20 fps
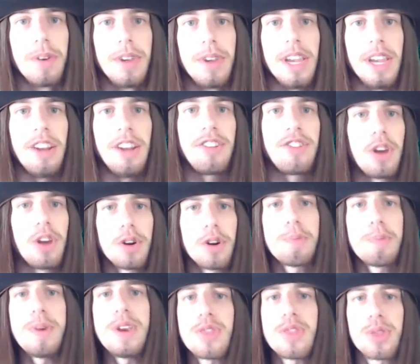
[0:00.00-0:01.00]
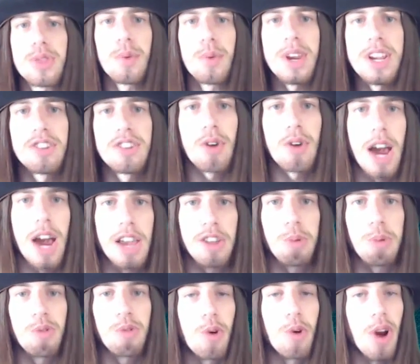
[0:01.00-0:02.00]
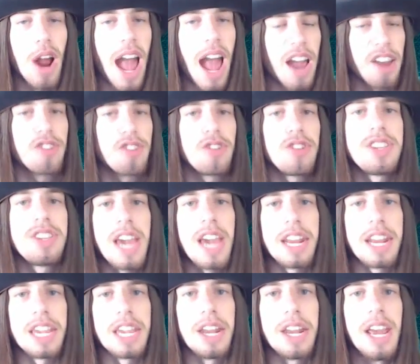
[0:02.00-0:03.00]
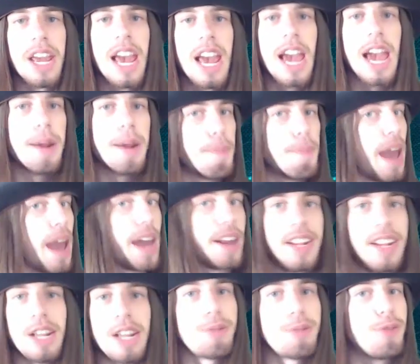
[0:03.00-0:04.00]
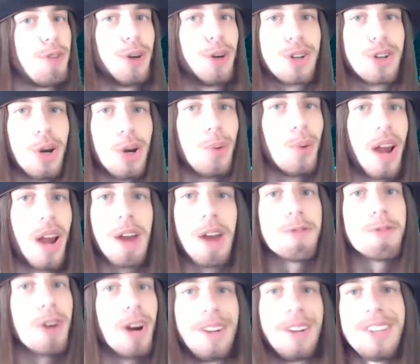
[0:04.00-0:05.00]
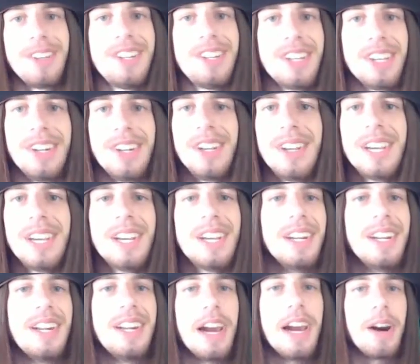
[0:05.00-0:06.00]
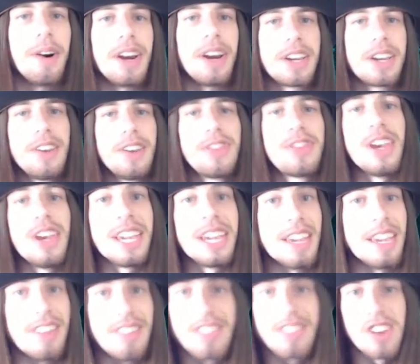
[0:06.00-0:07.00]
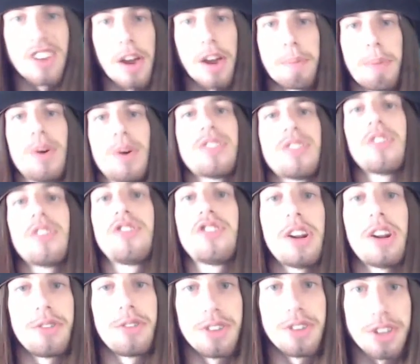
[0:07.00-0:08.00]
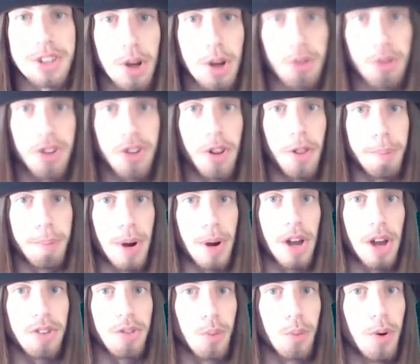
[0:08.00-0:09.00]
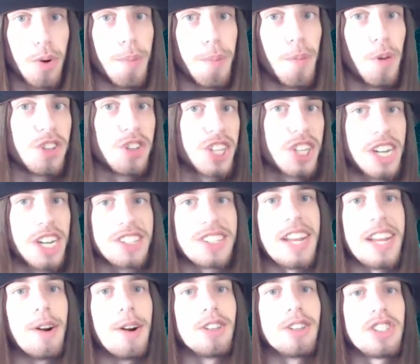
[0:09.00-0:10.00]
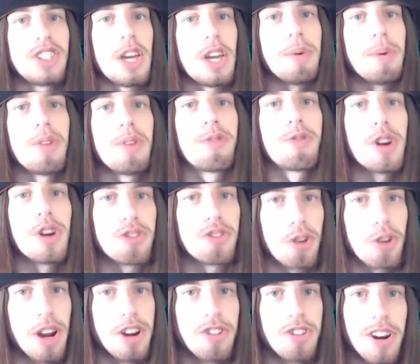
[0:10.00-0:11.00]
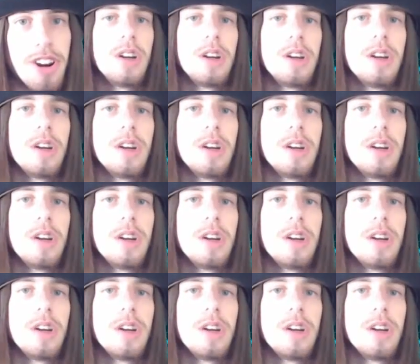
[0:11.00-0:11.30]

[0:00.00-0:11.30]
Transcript: It took me 3 tries before actually getting it, and man did it feel good when I finally did. Now, a good thing is, checkpoints are generally close to the boss room, which cuts down on some of the frustration.